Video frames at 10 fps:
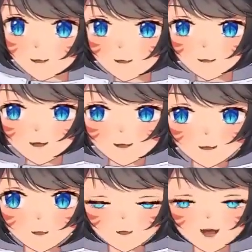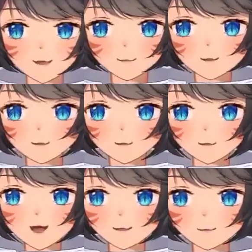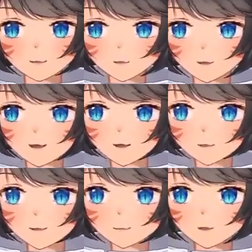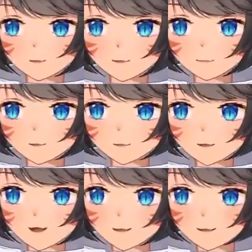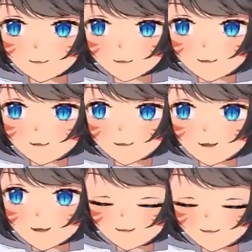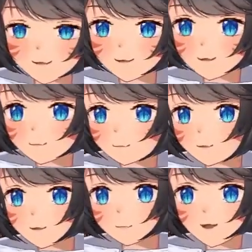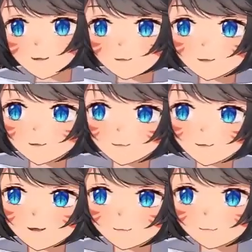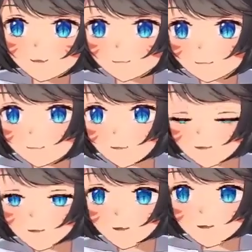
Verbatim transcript: Okay, this is the last. This is the last thing we'll talk about in regards to roaches. Okay, this is fucking disgusting. But when I used to live in South Florida, uh,